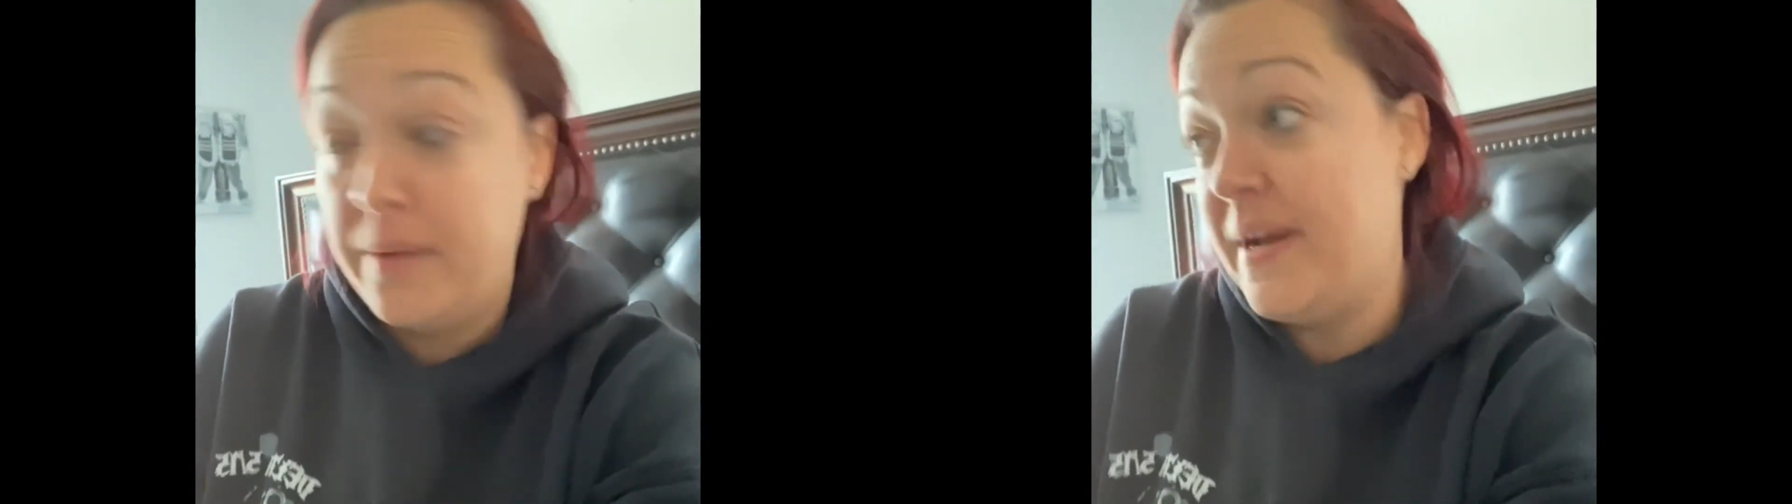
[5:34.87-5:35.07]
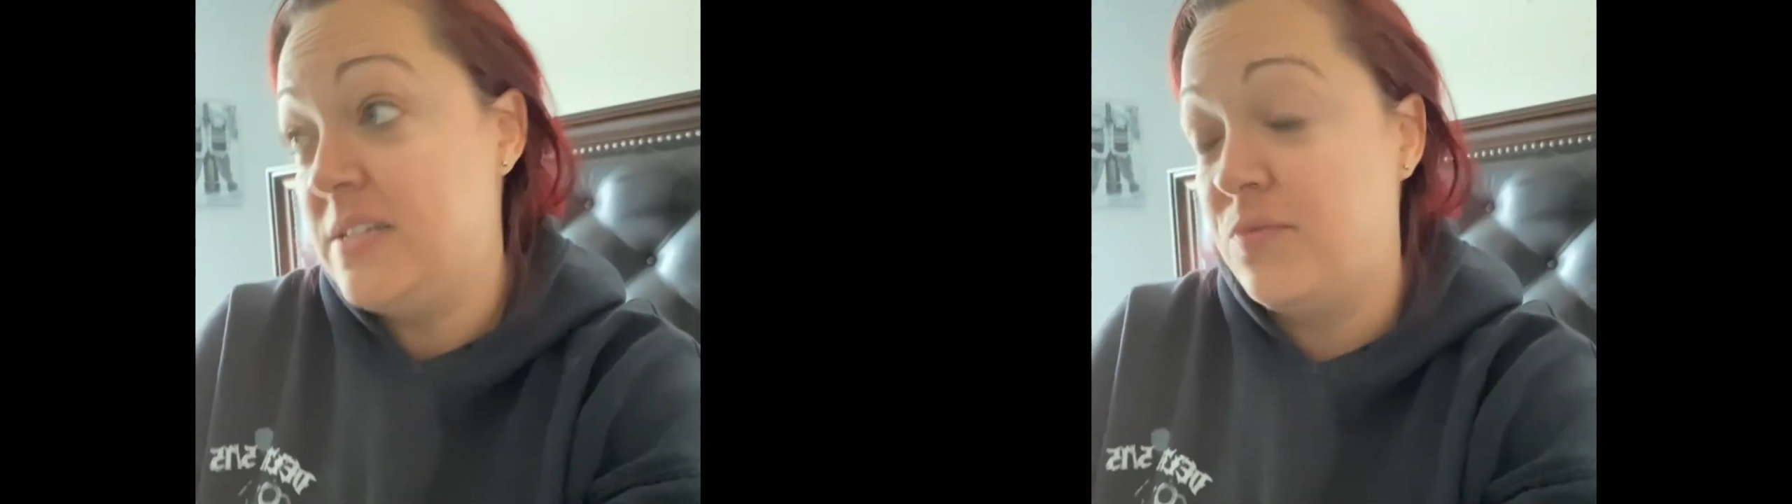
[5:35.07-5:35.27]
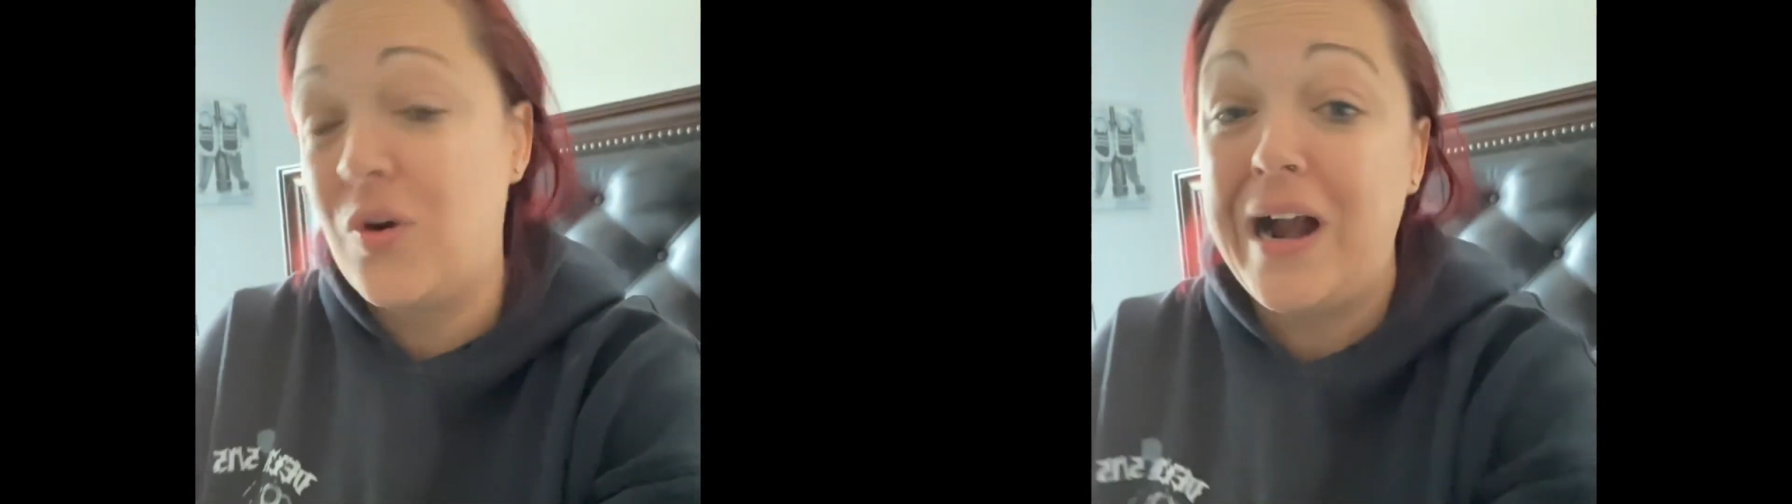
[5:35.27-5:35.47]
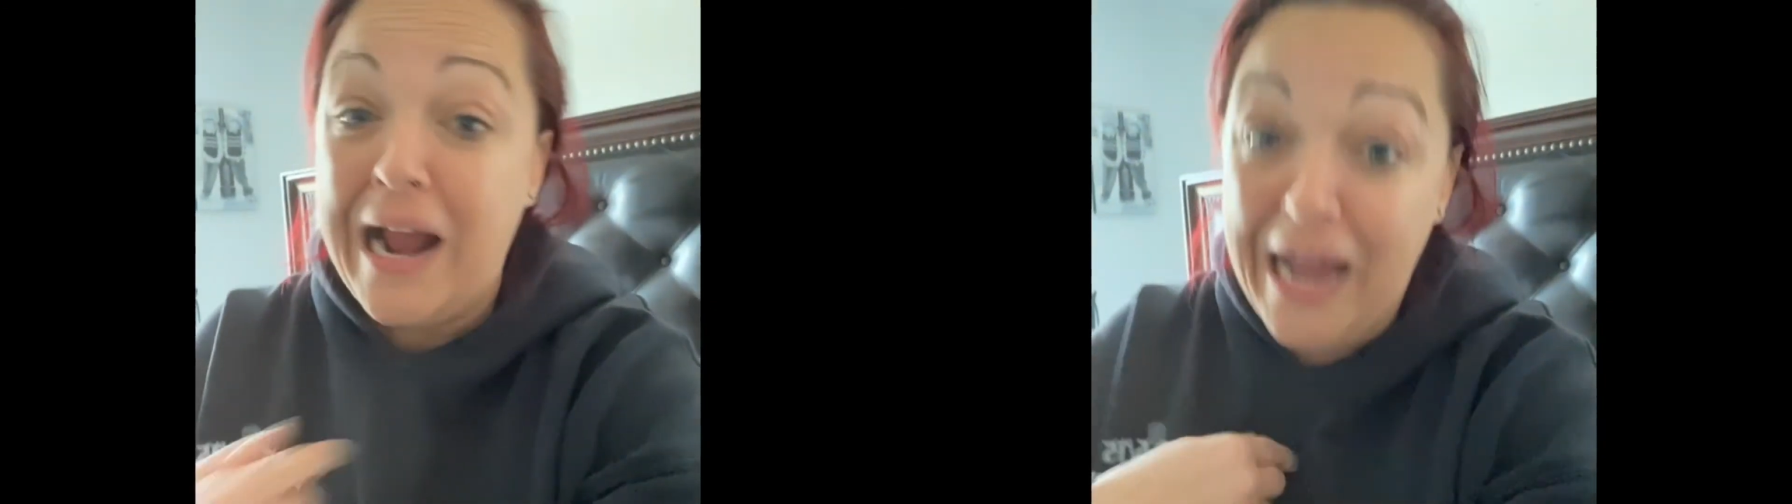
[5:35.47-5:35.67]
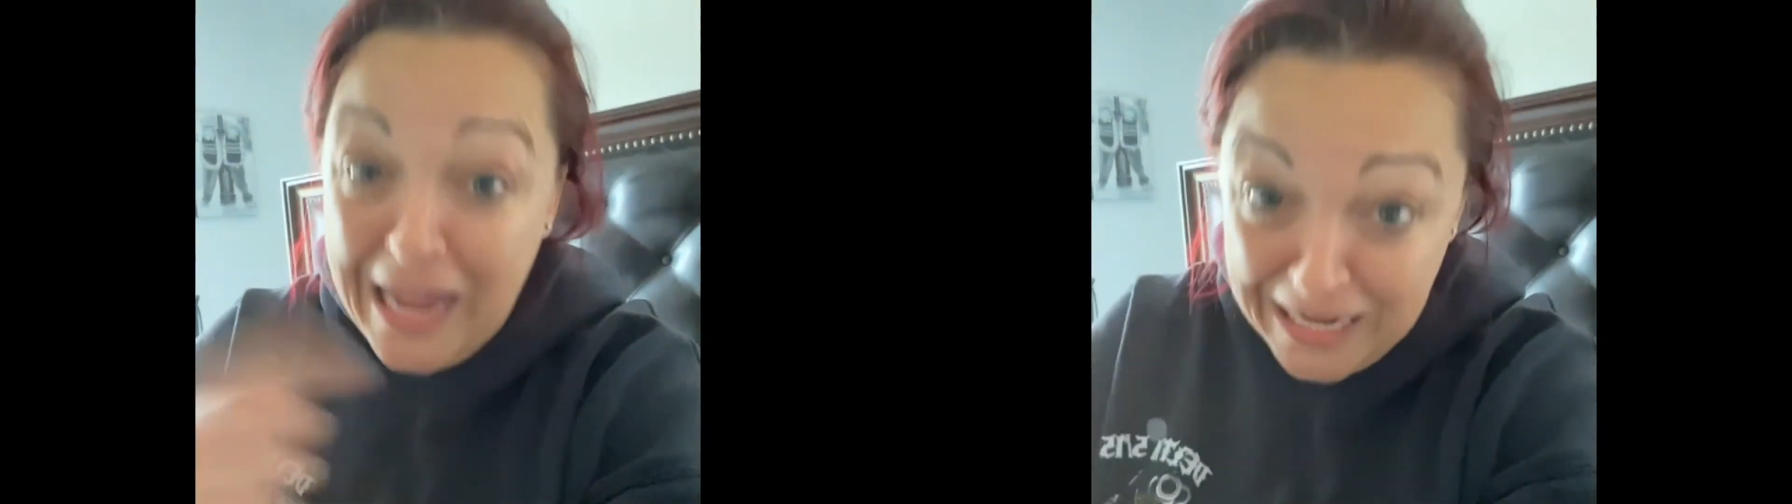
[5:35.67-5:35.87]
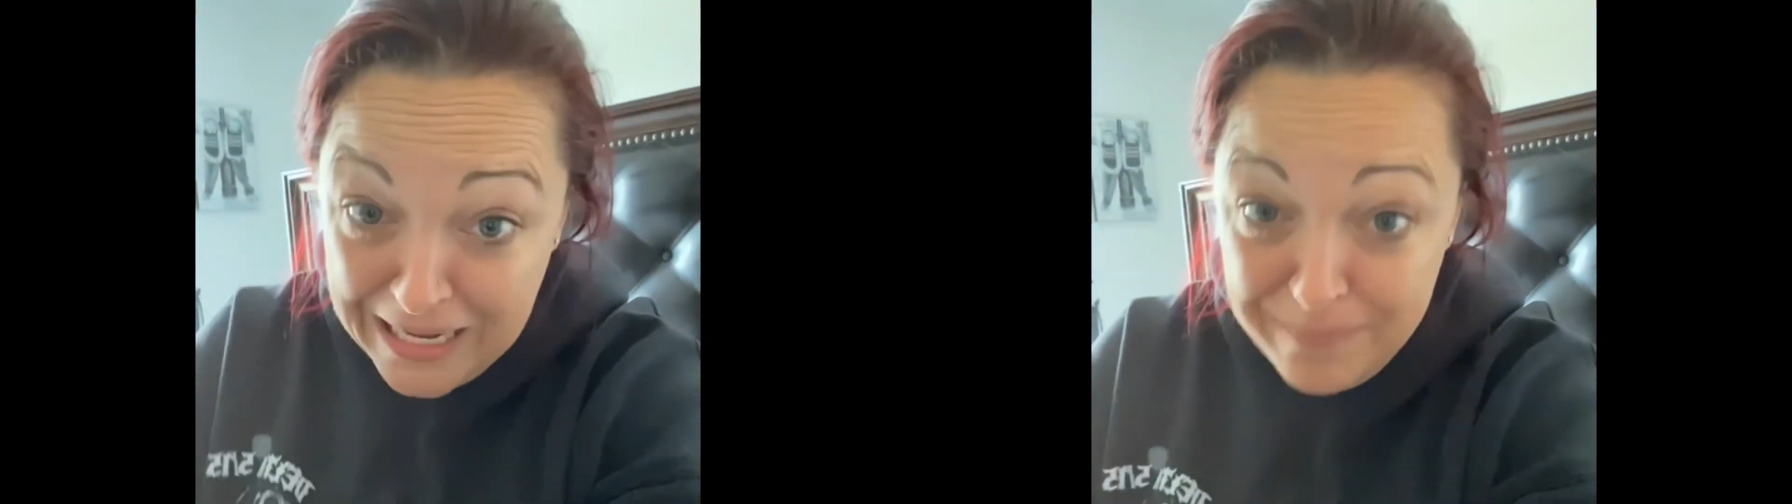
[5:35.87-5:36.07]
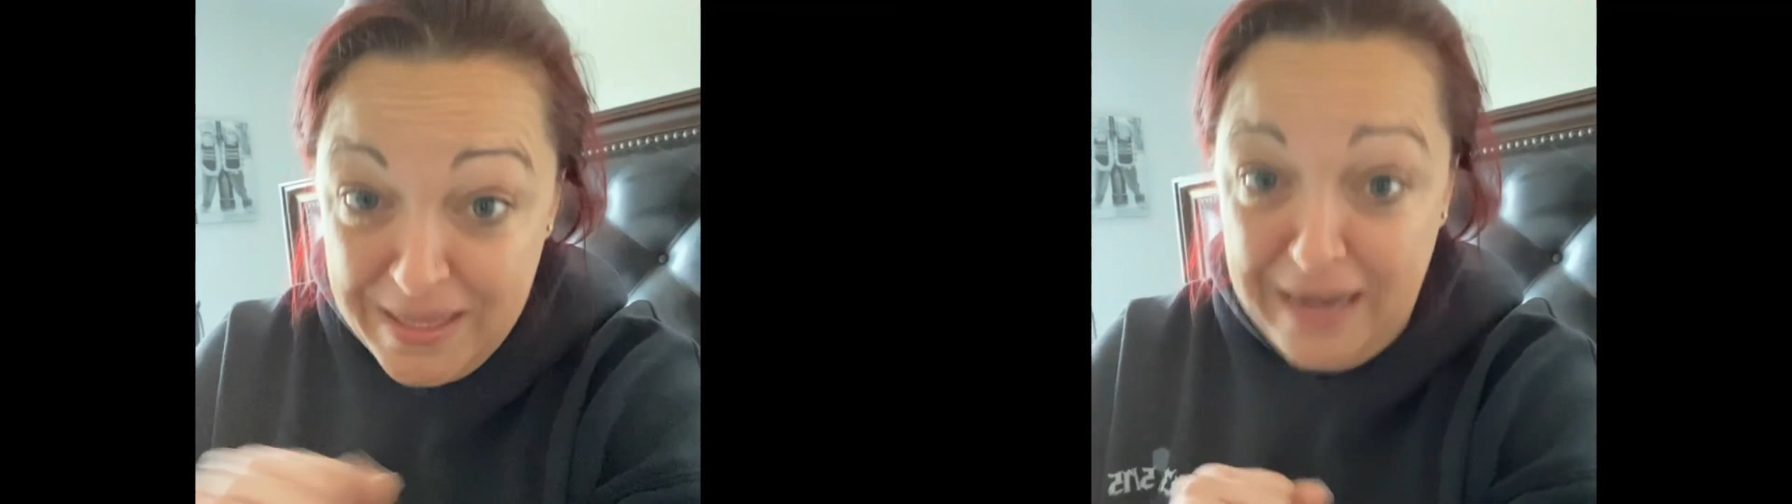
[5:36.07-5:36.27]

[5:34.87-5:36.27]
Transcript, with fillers: for. I am that.